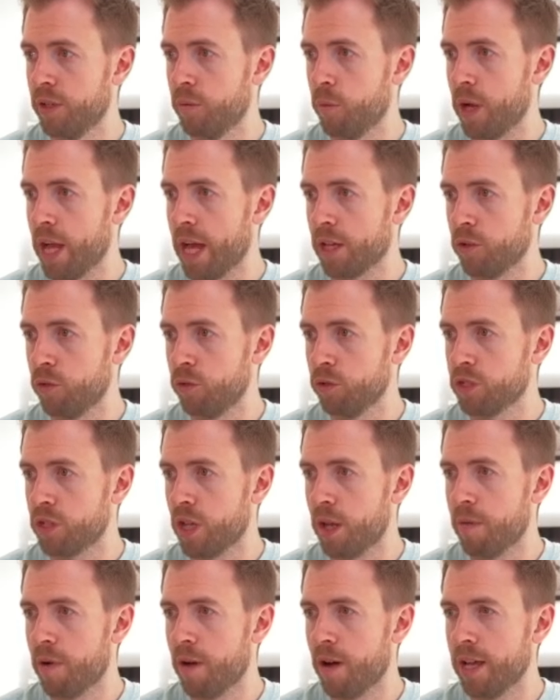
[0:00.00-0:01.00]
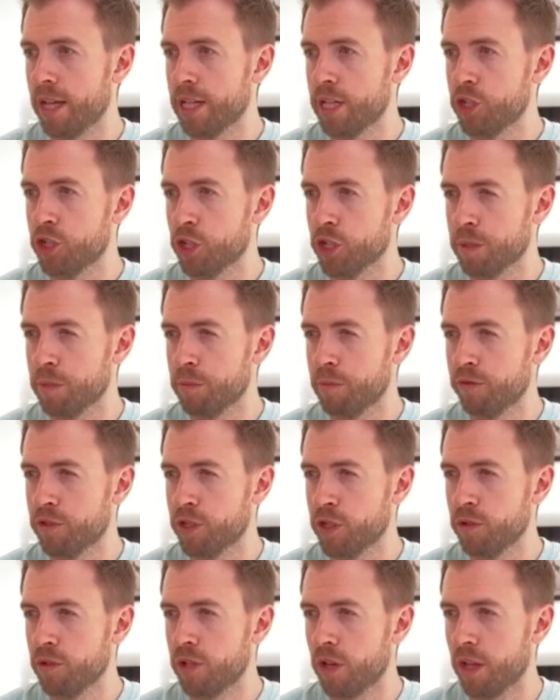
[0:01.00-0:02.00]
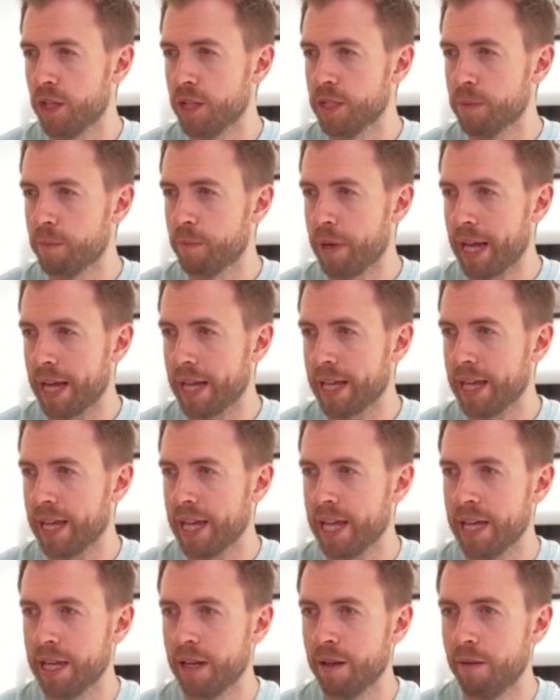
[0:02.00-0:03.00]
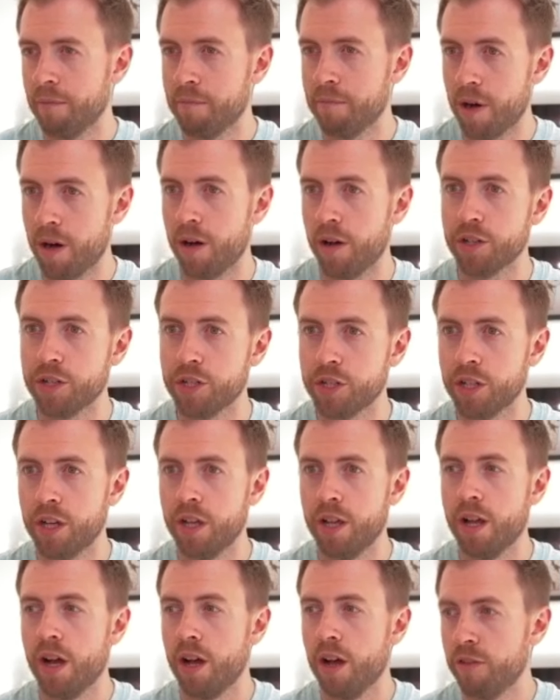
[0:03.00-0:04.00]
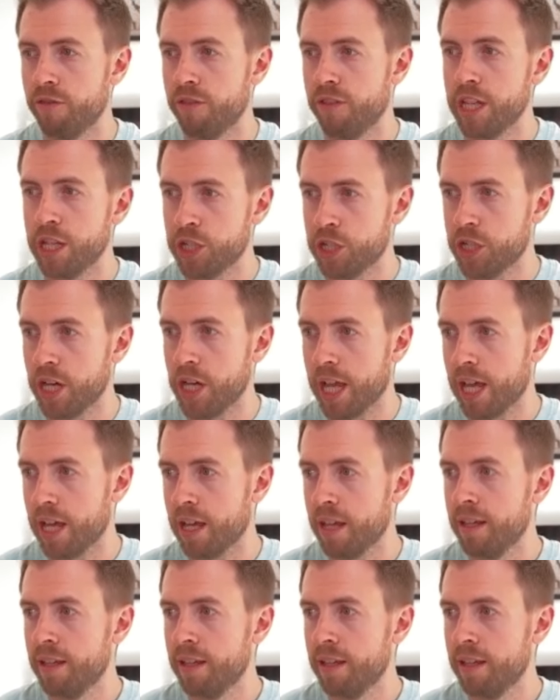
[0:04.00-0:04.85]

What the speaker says: We had all-time highs just above $2 back in March of this year,